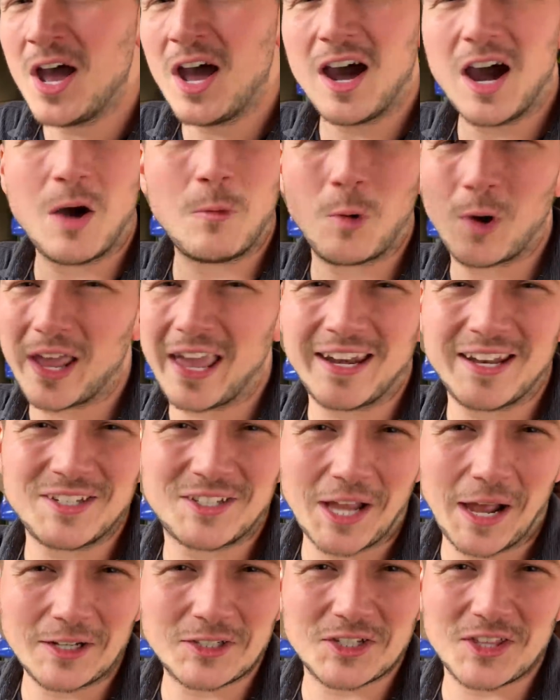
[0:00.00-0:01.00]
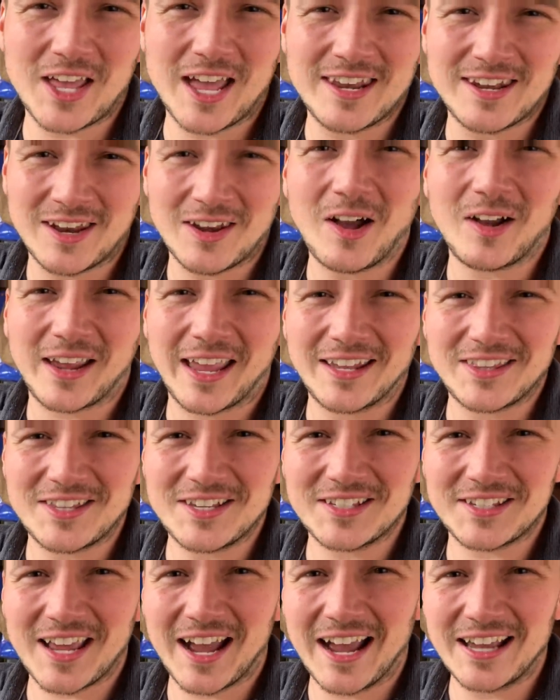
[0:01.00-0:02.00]
Uh, we'll get in touch then and I'll get
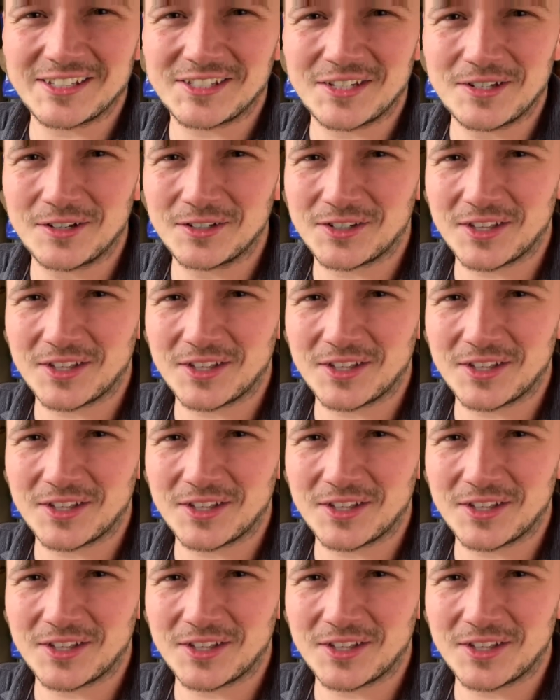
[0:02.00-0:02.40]
these guys too.